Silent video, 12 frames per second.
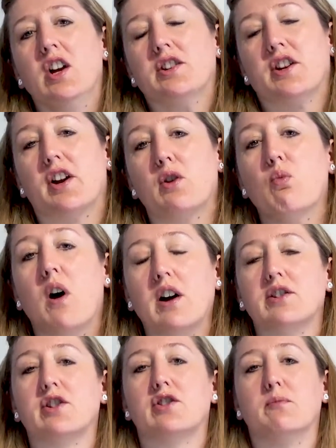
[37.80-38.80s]
that I
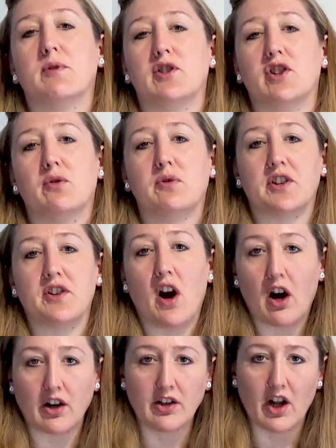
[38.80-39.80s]
wanted to produce an
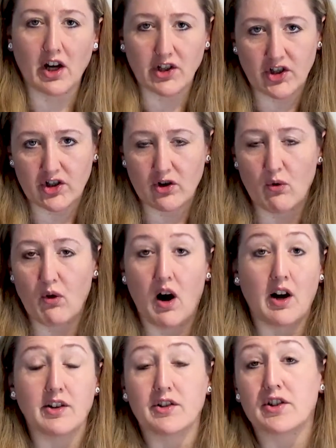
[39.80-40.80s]
online show
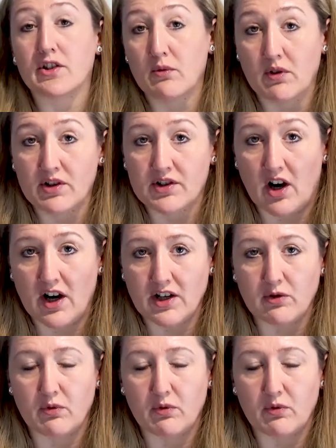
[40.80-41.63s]
on suicide,